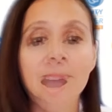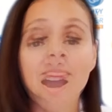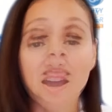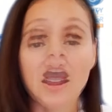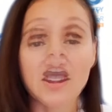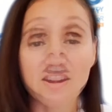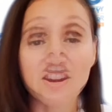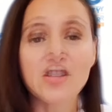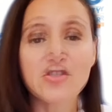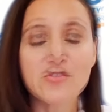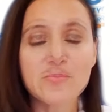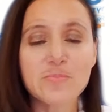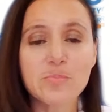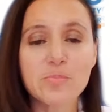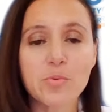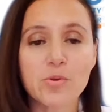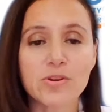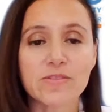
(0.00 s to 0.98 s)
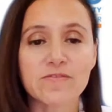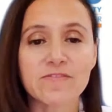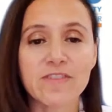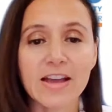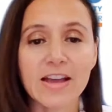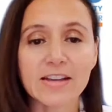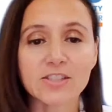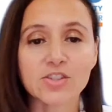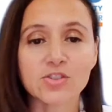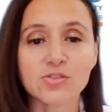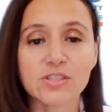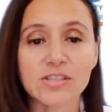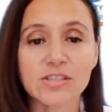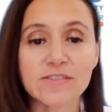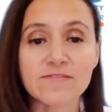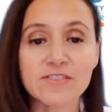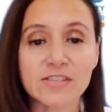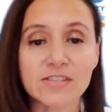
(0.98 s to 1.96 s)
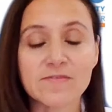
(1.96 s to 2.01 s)
Another important factor
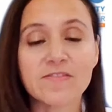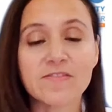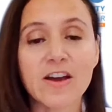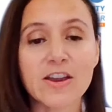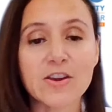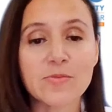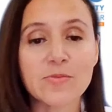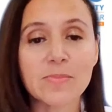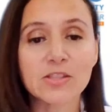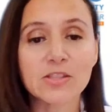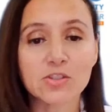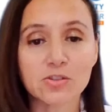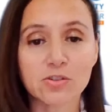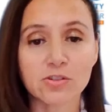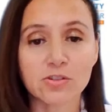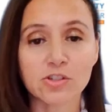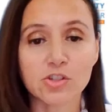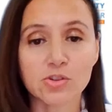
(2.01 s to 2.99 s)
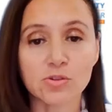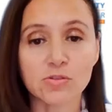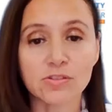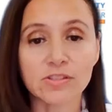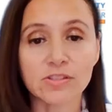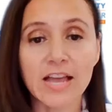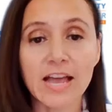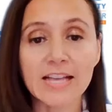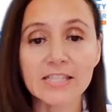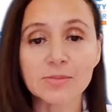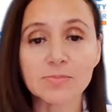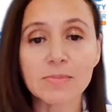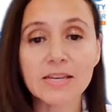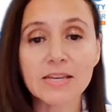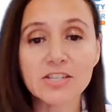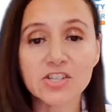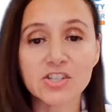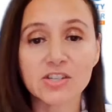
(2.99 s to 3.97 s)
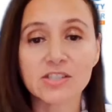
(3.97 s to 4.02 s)
is environmental control. As
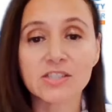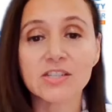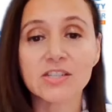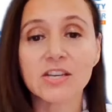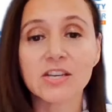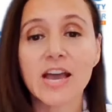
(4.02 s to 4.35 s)
mentioned,